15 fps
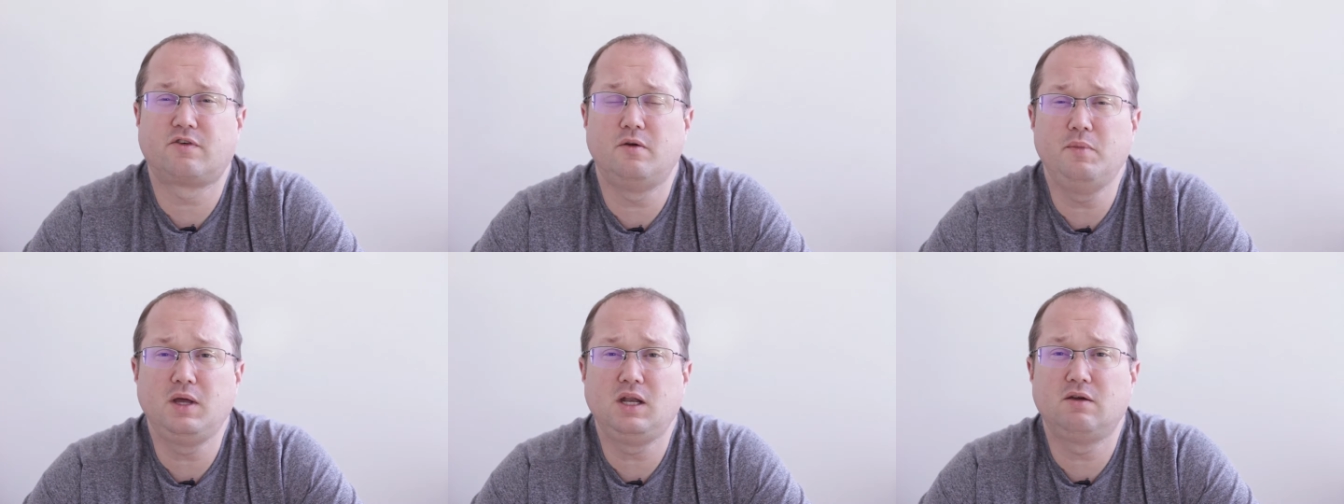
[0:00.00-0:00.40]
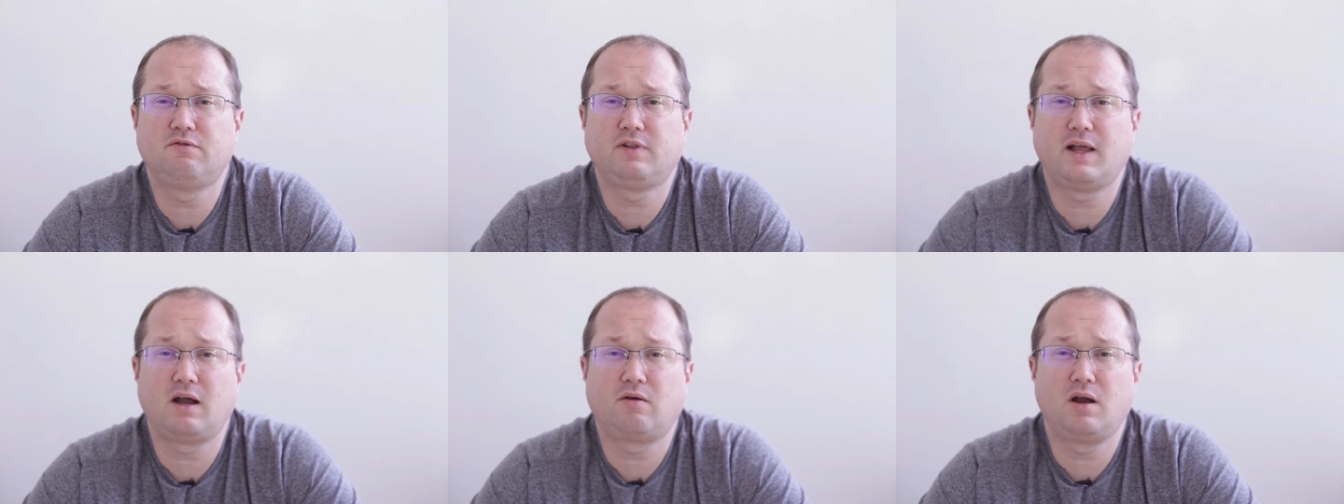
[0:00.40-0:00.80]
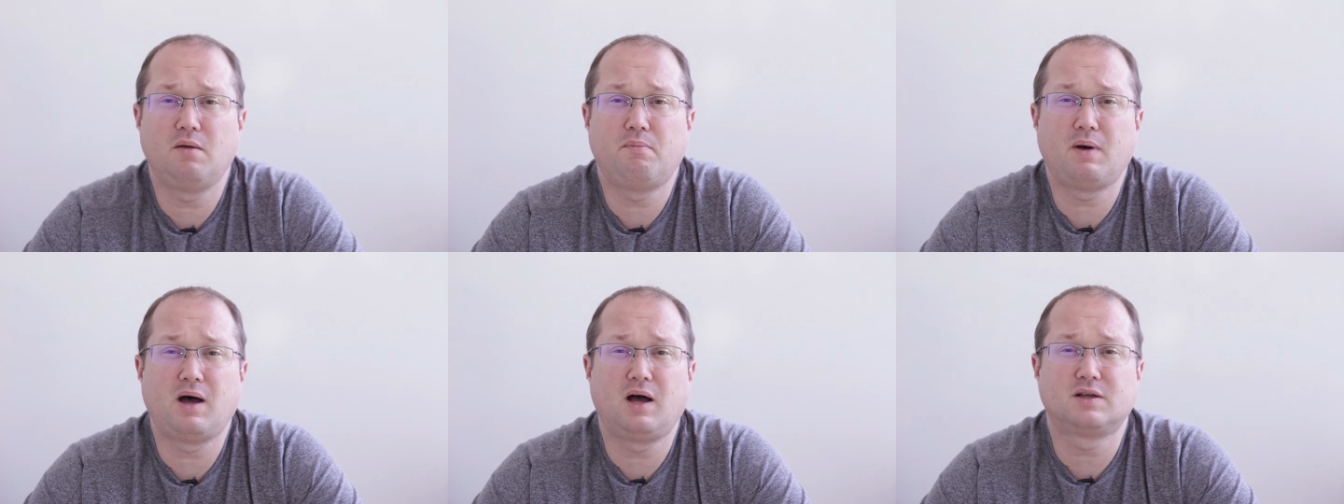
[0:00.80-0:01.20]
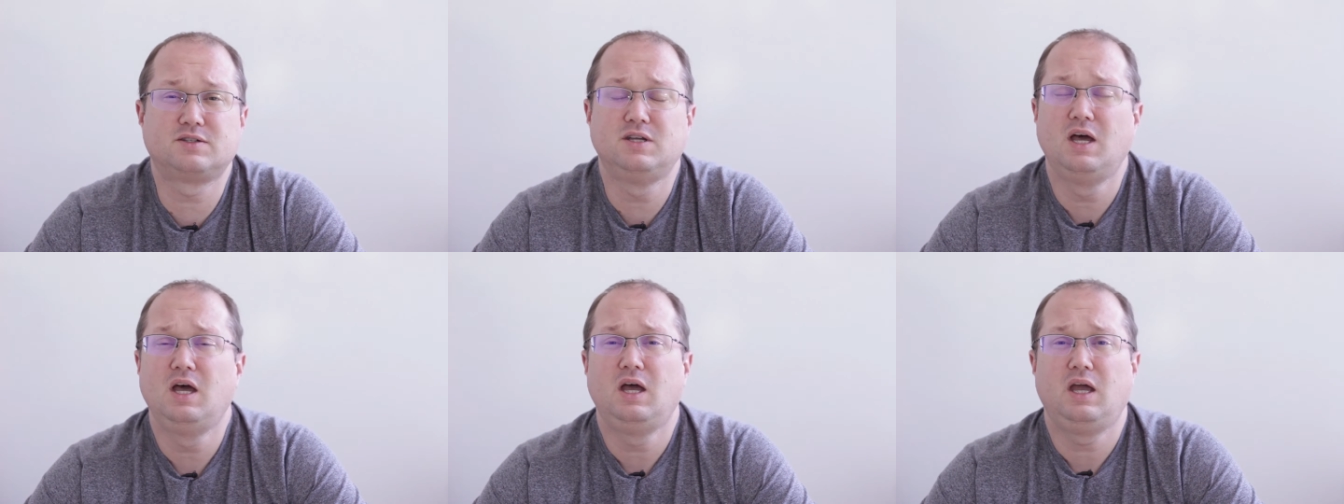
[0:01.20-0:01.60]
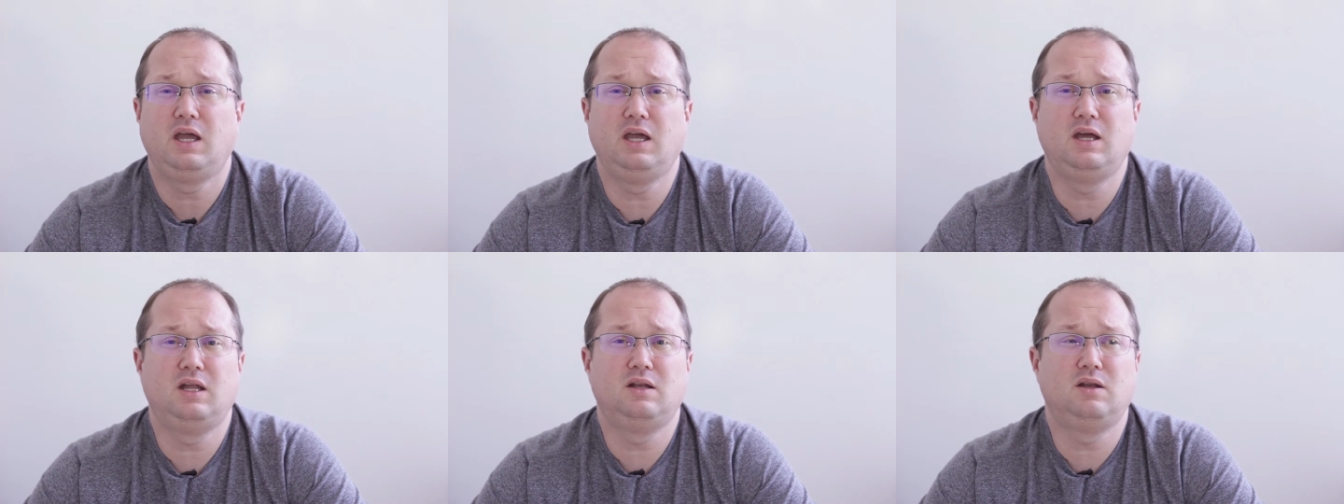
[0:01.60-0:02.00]
for a medium flat rate box,
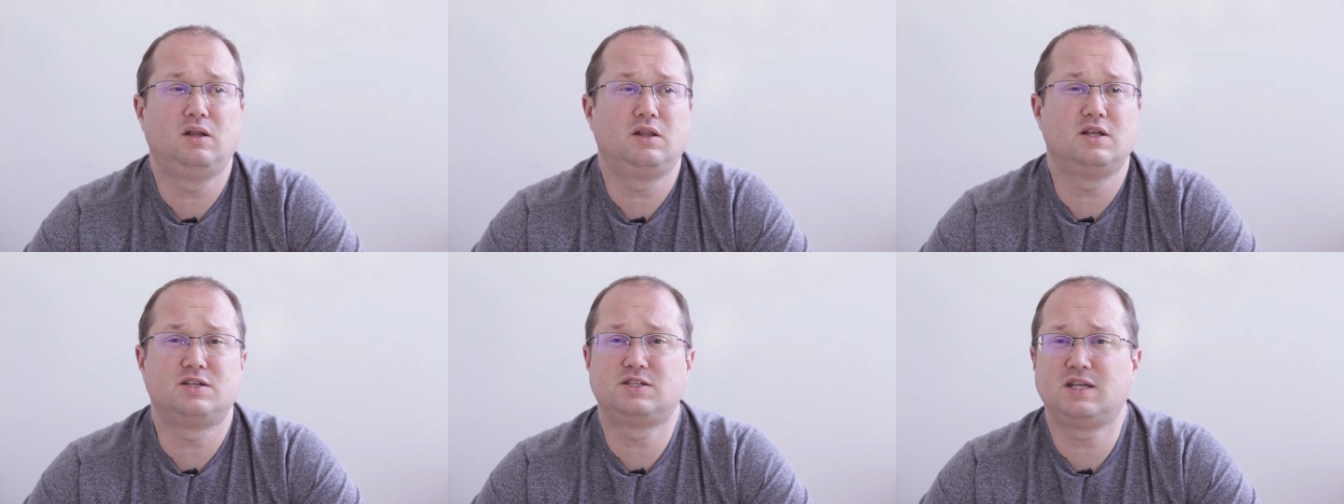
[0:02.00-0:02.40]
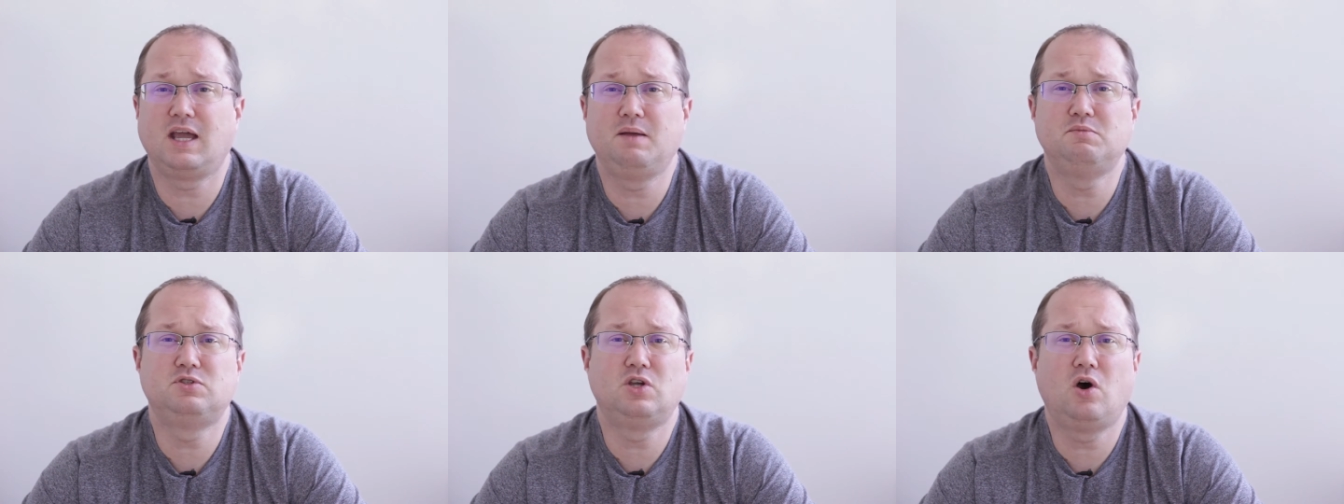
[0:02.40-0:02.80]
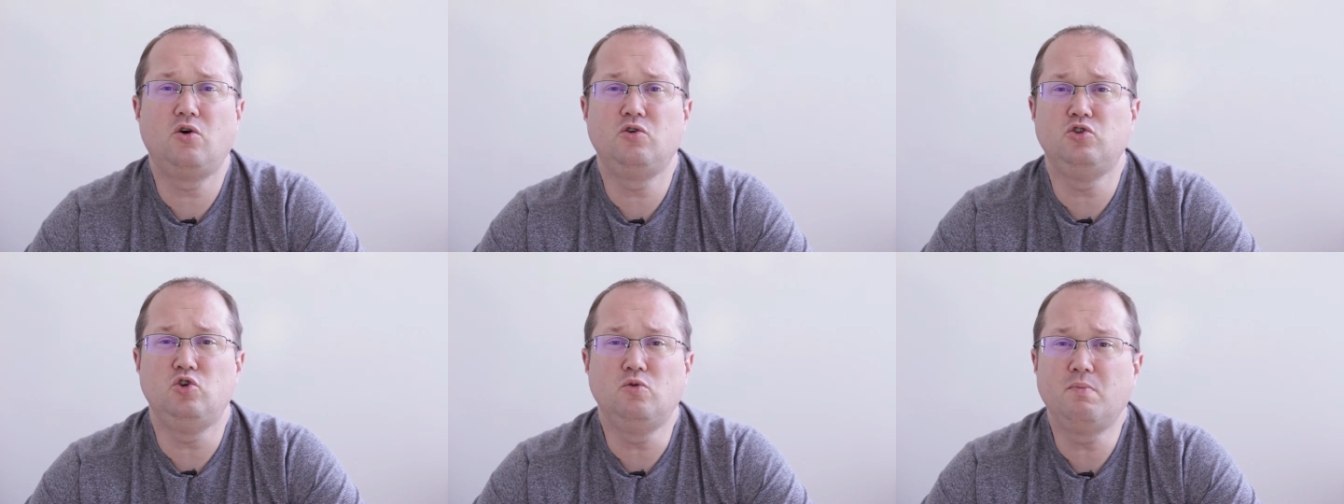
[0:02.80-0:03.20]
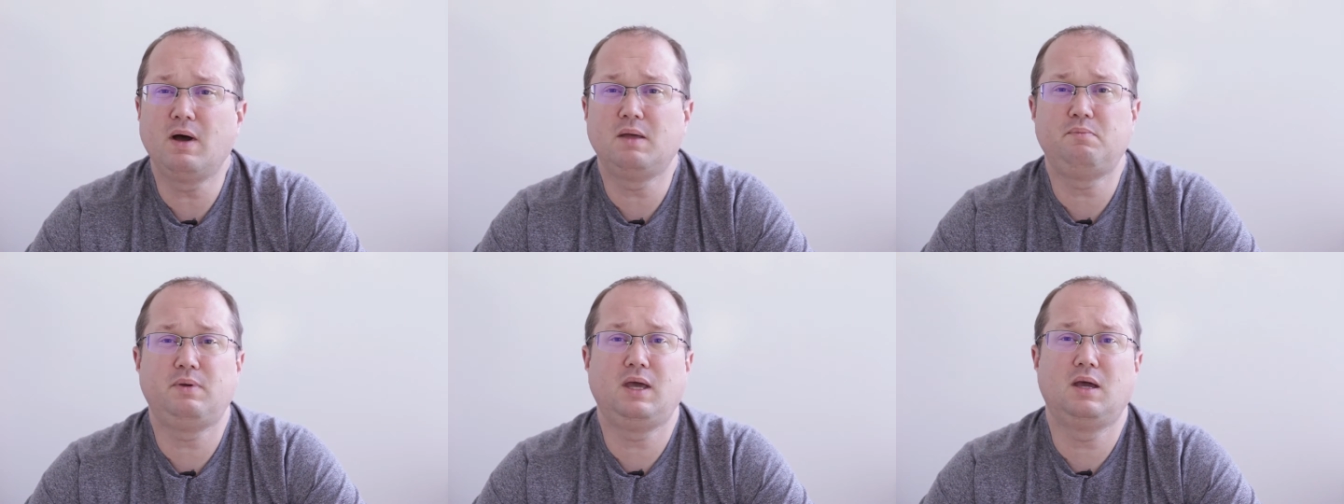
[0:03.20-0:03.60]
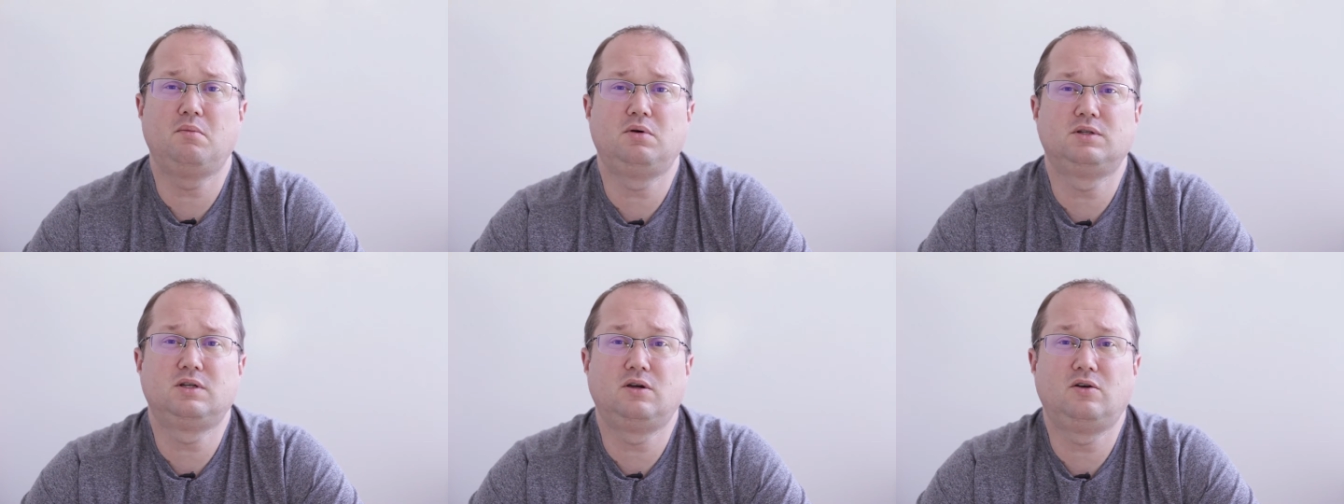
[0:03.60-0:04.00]
in the same zone, you might be
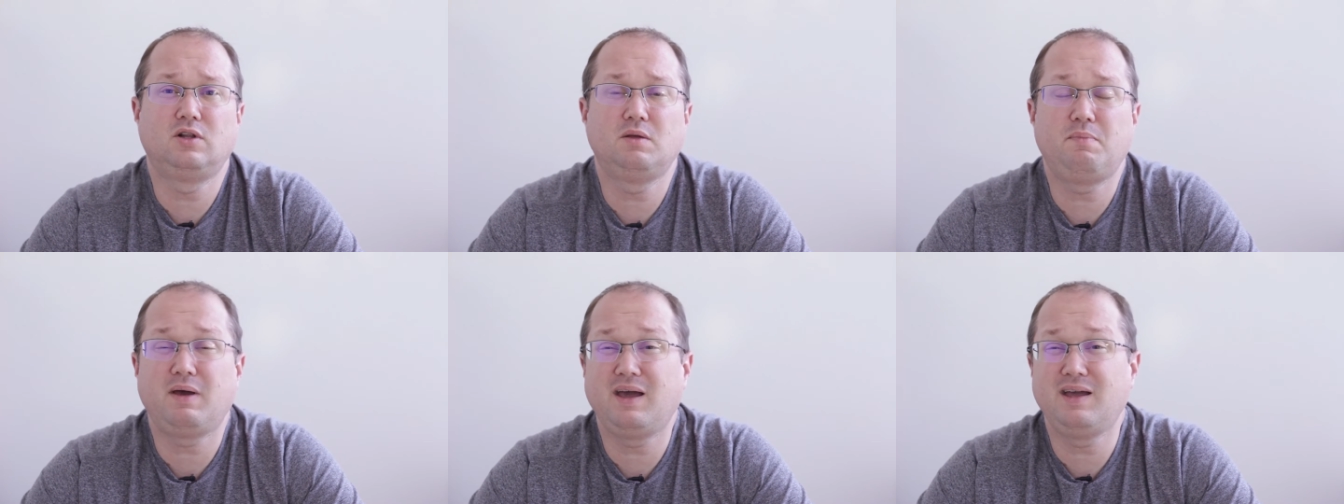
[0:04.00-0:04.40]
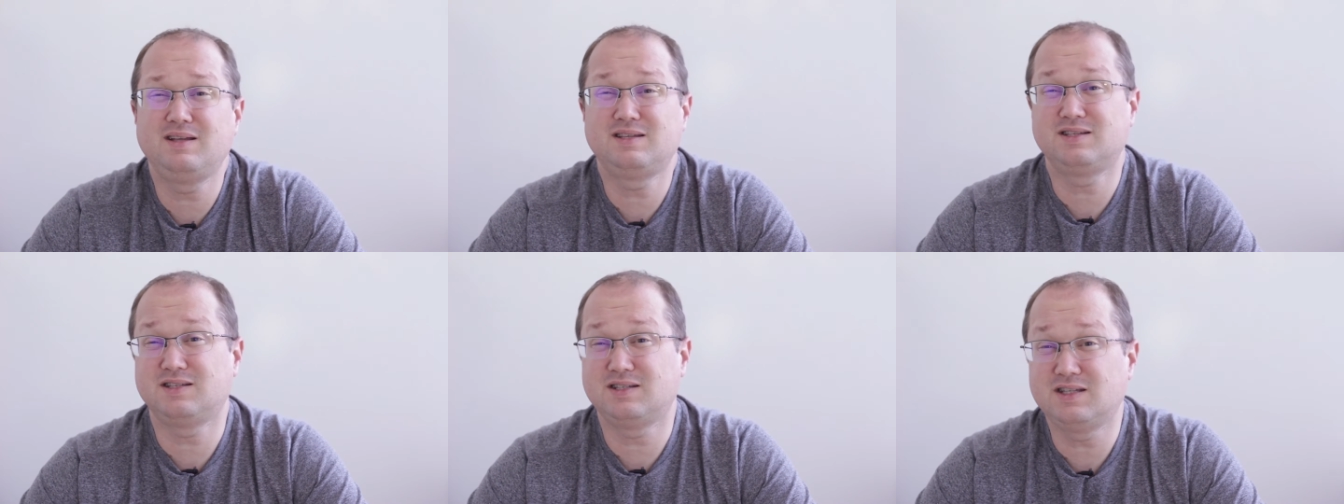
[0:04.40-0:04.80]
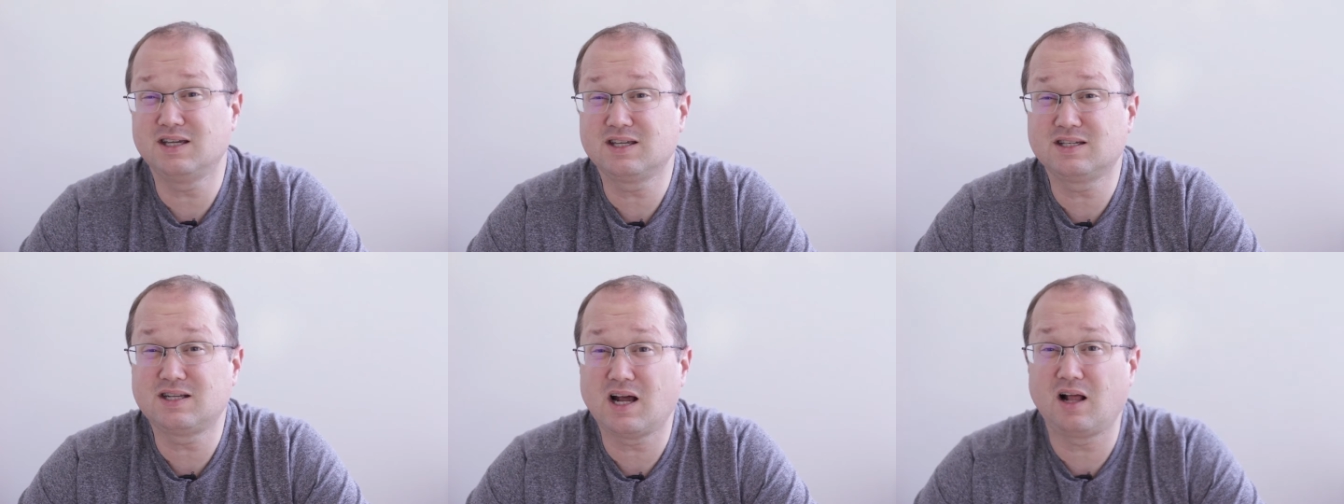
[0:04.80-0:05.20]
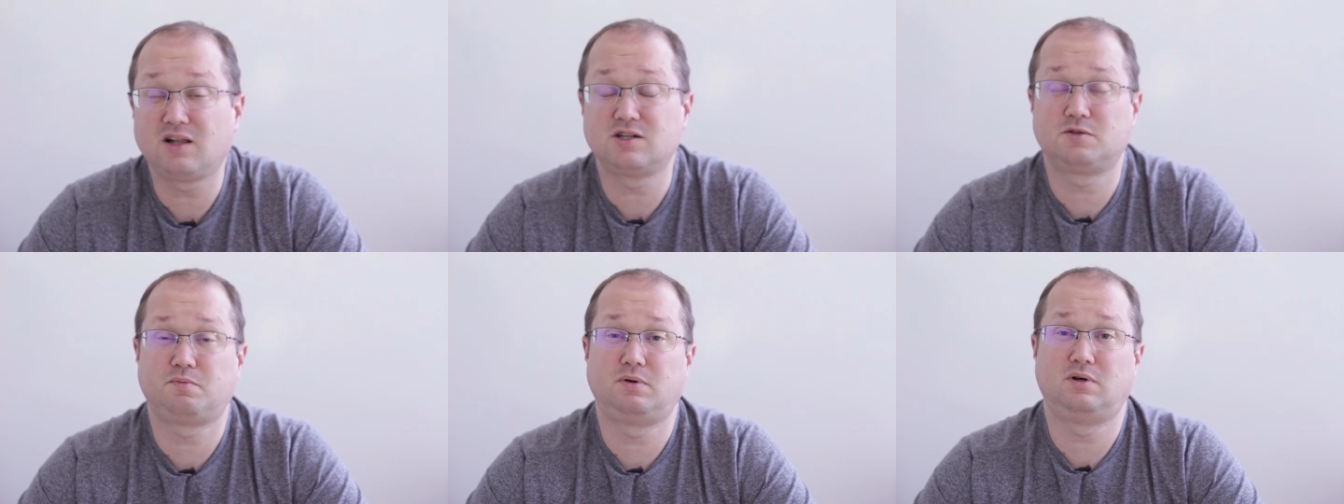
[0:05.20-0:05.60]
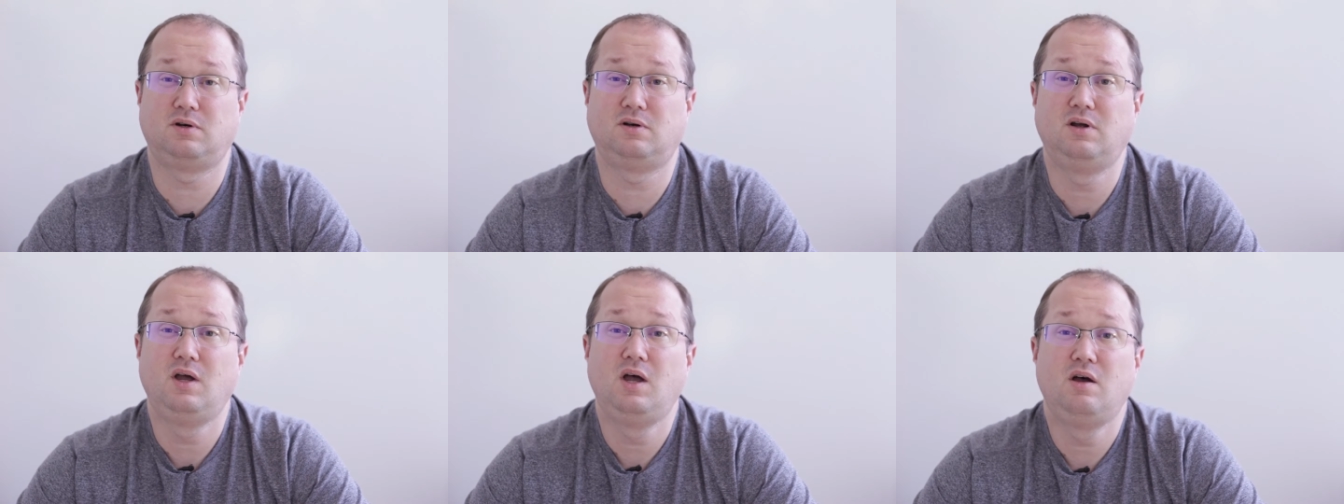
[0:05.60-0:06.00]
able to only pay
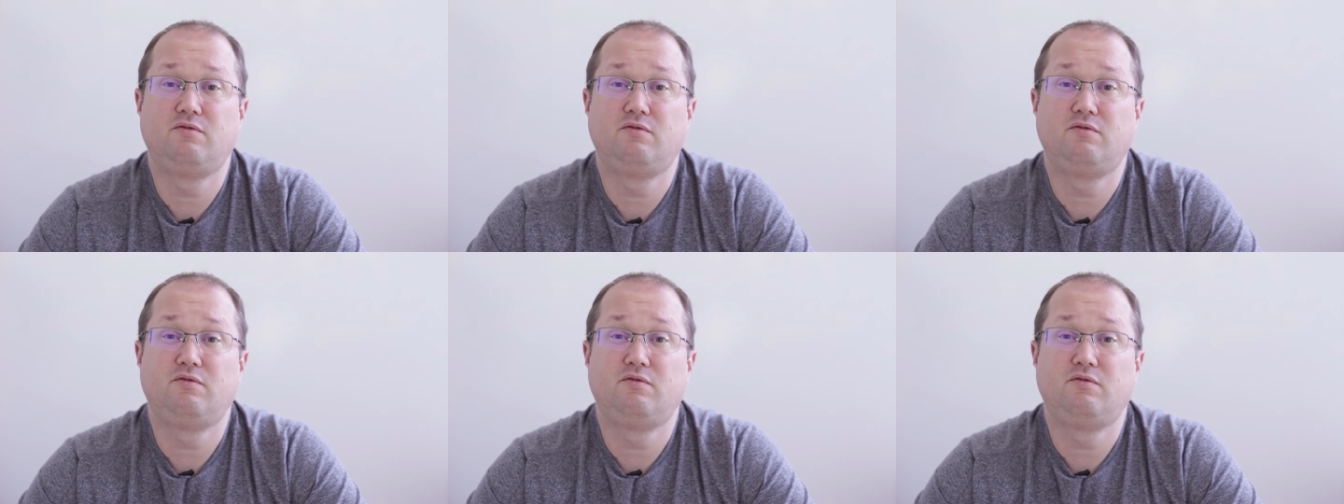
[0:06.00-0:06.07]
$6